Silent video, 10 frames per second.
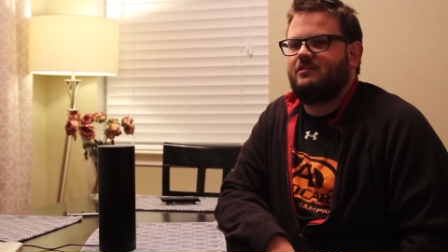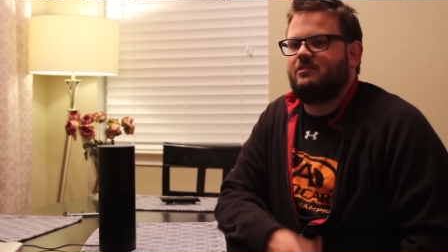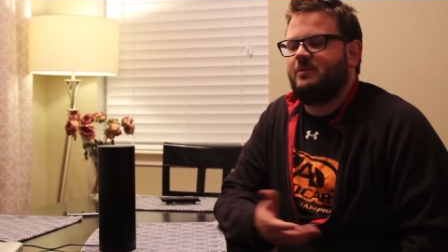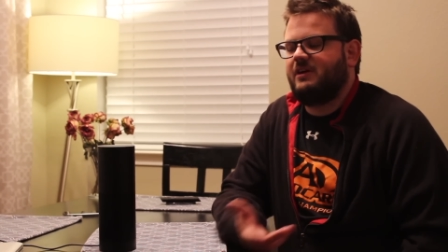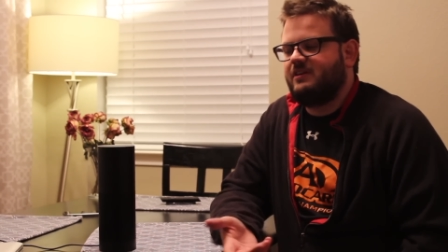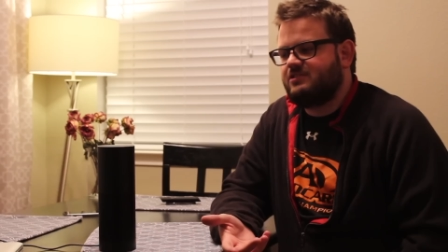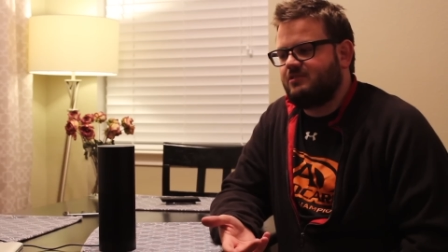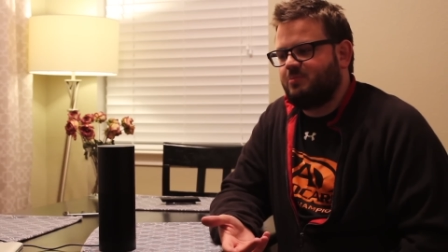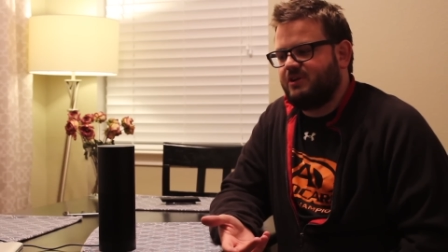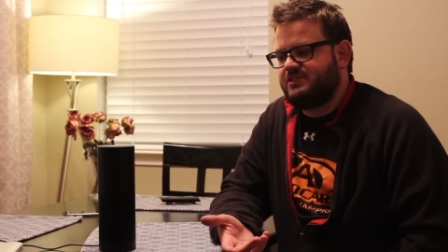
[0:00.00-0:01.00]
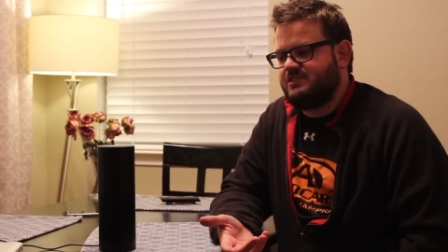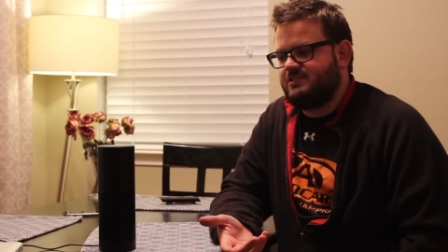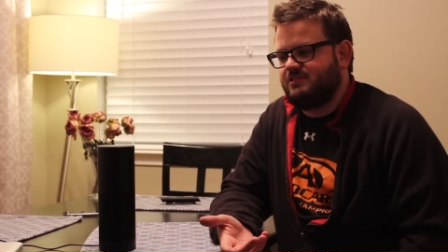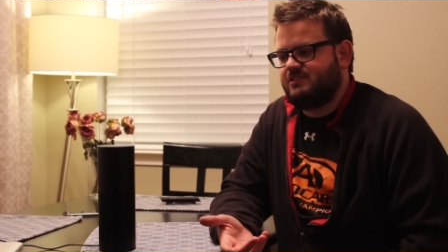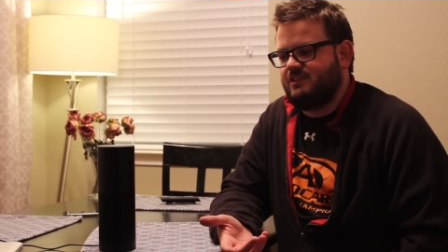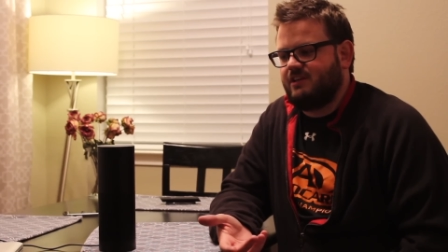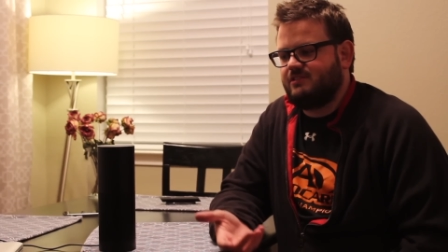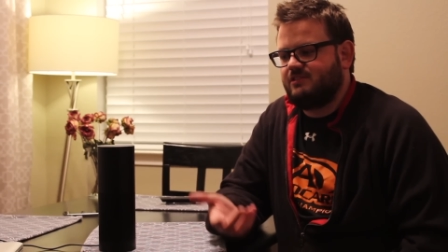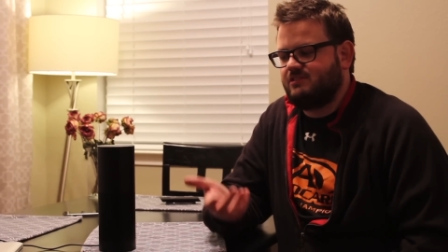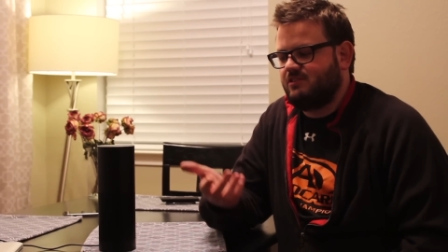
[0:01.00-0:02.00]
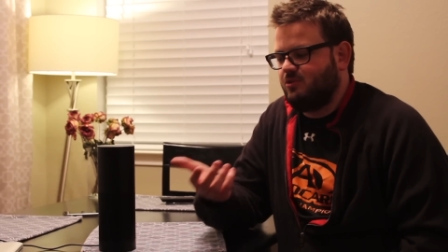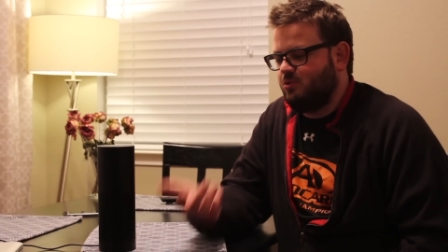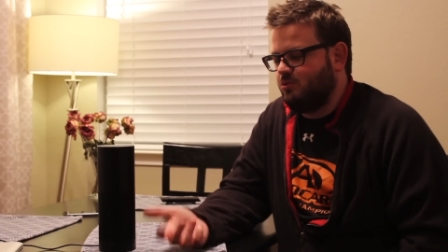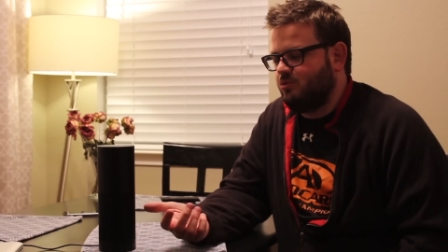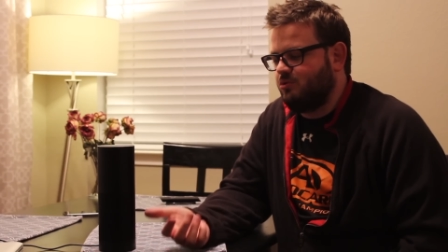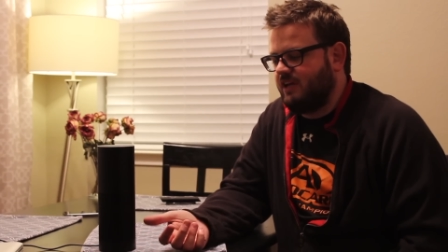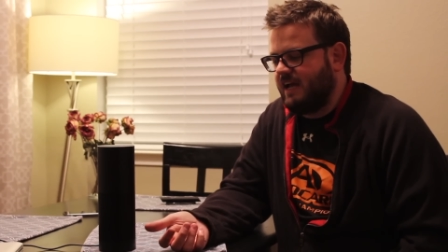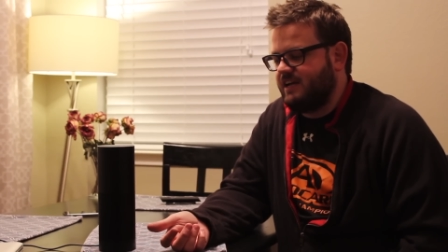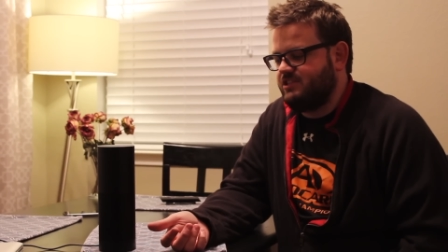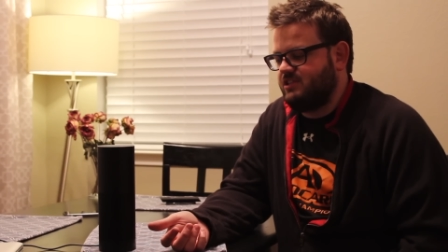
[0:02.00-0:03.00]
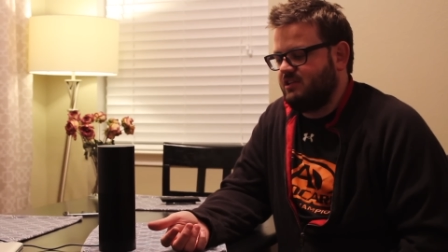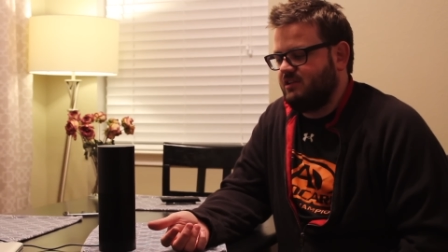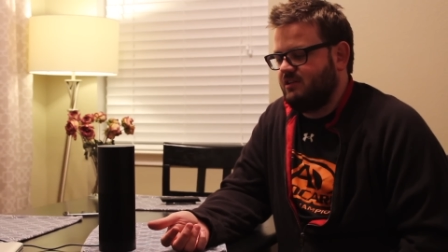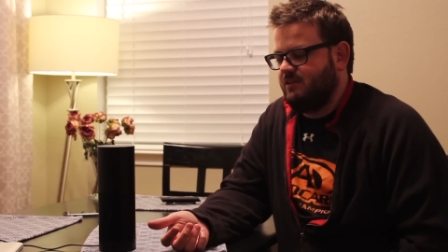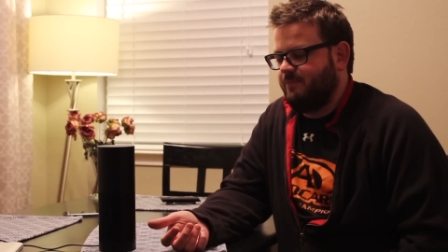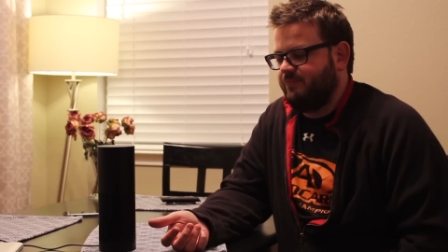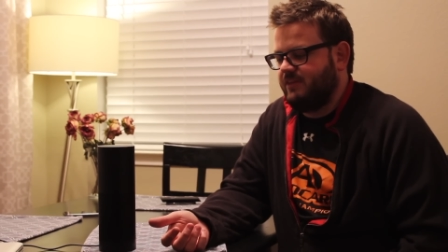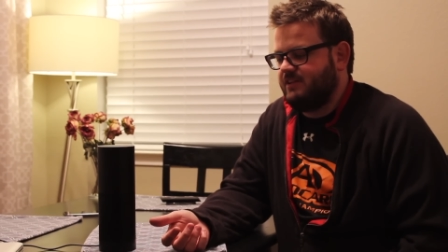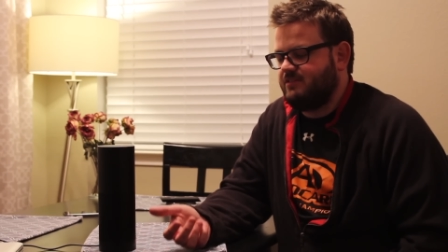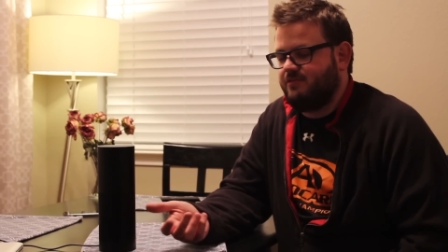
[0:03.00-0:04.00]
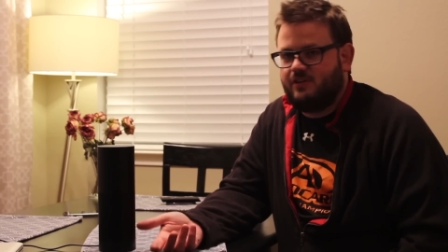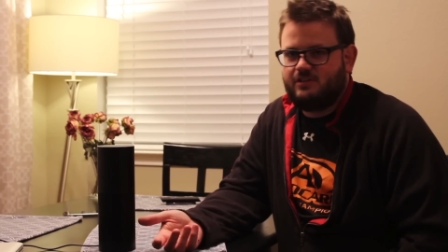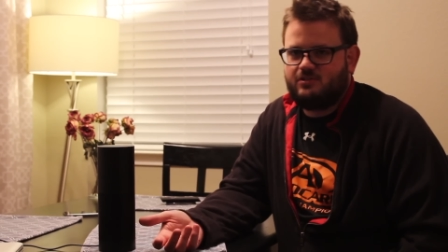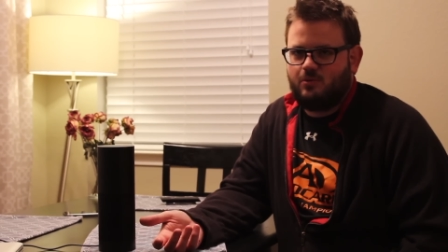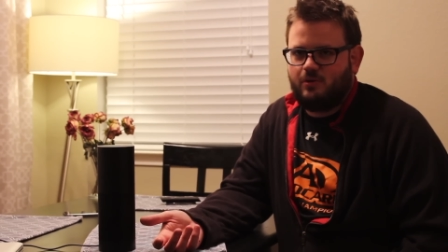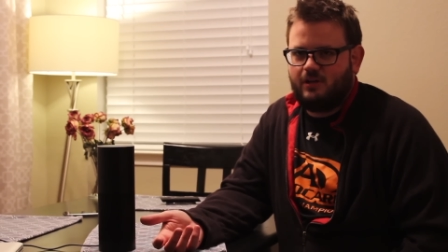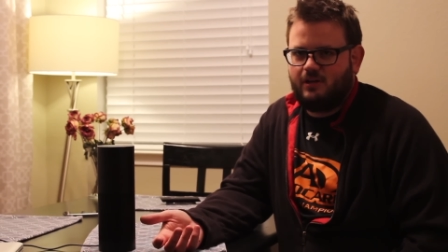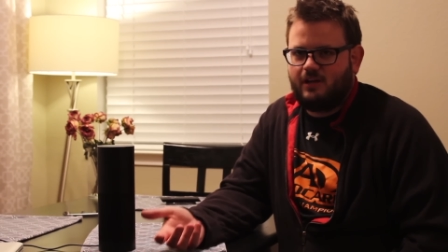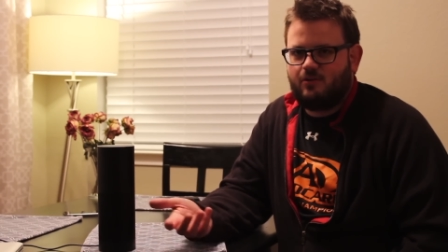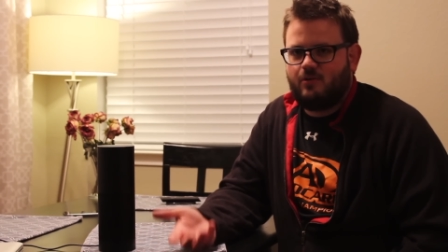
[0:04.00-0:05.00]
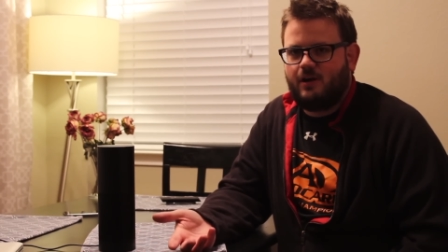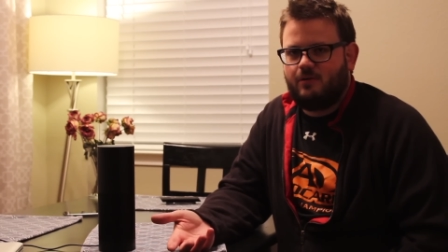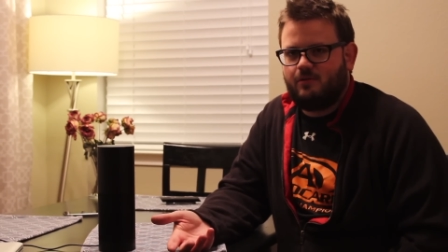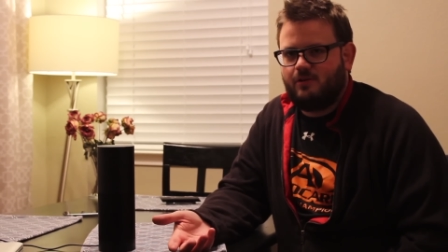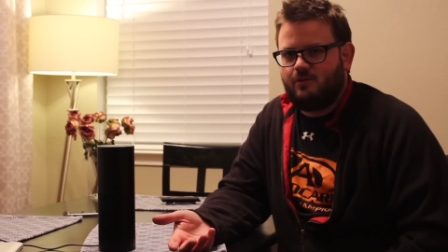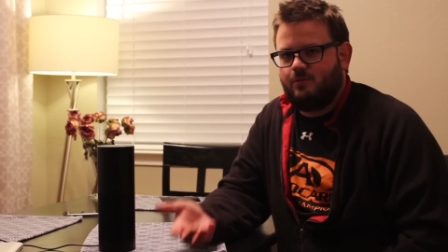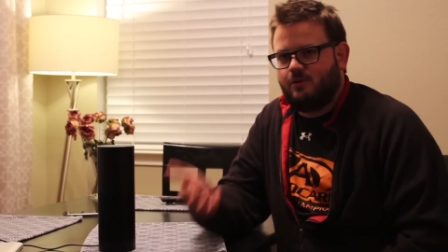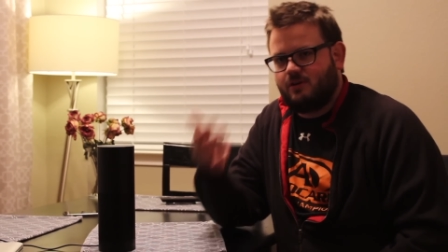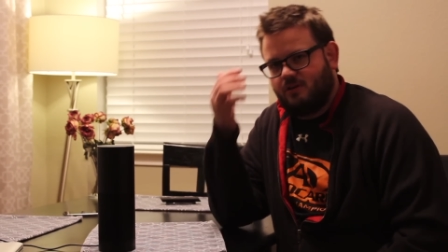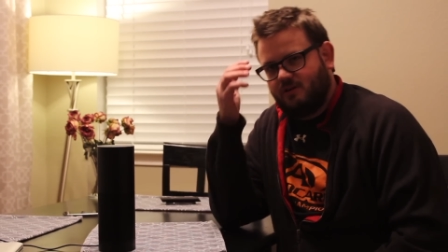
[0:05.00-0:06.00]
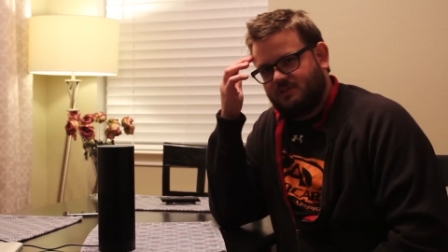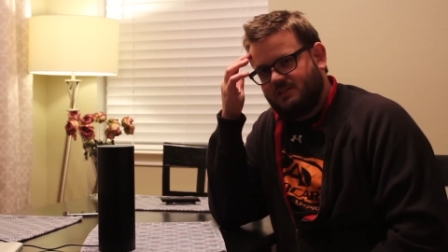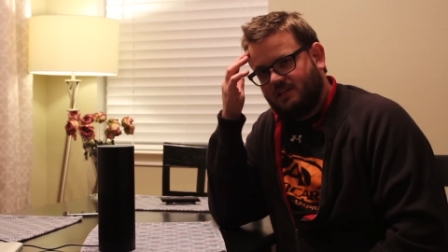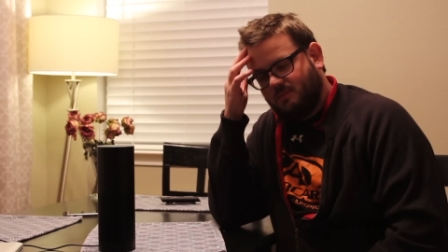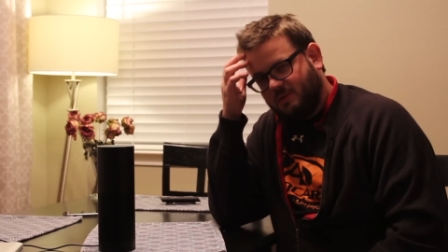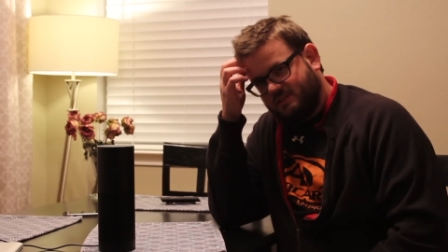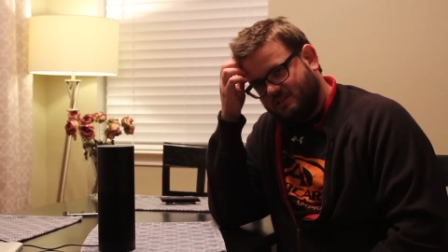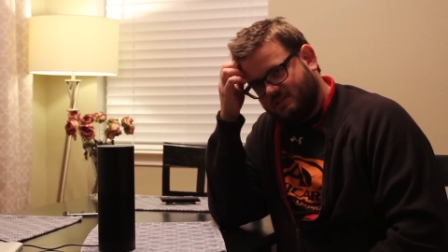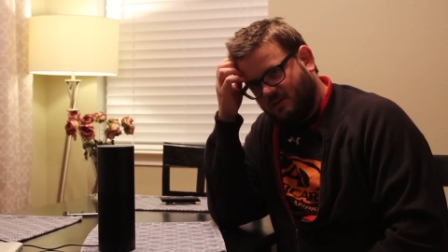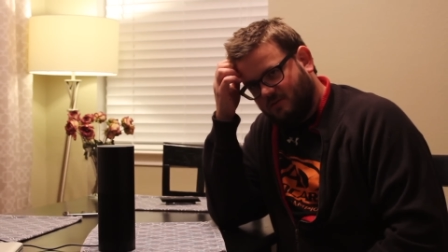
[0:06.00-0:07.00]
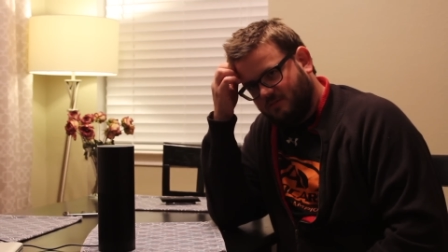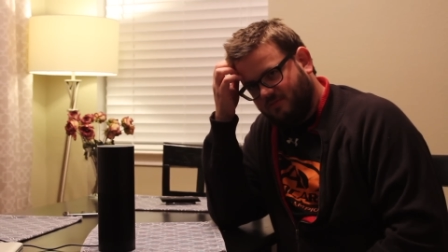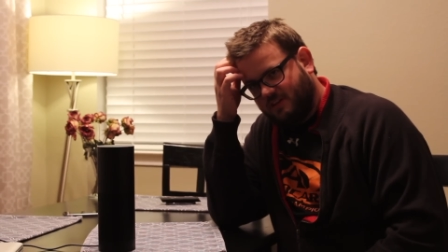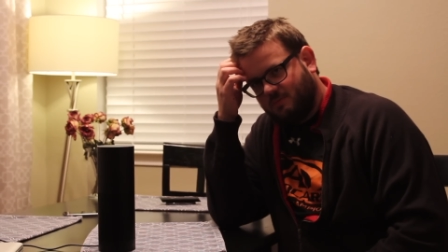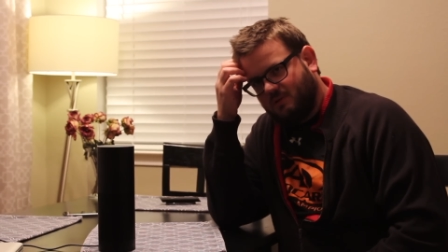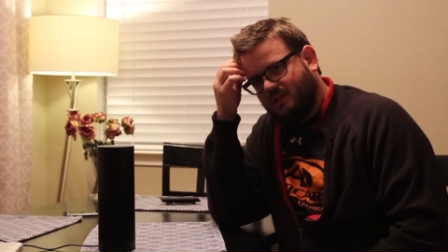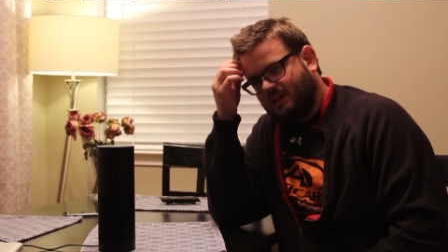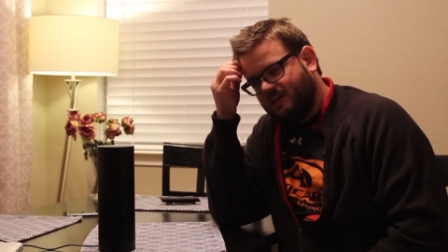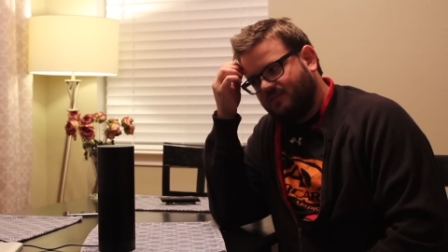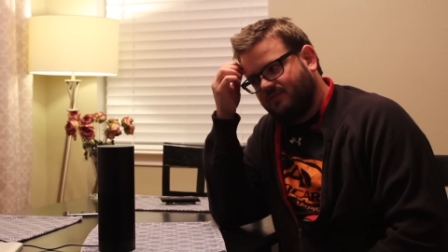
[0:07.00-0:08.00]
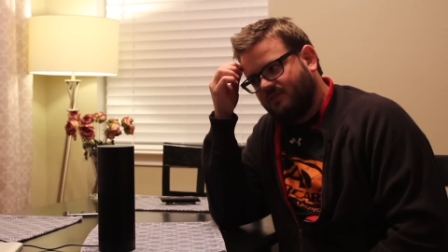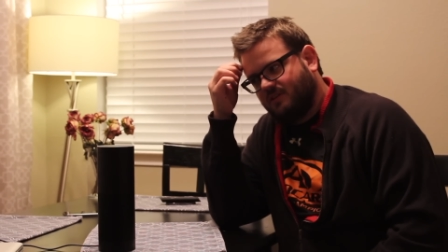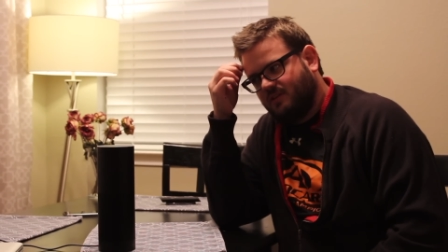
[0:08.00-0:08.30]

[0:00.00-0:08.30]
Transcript: So my initial impression still stands. It's a cool gadget. It's a fun toy. I don't know how it'll work on a daily basis, how it'll affect my life.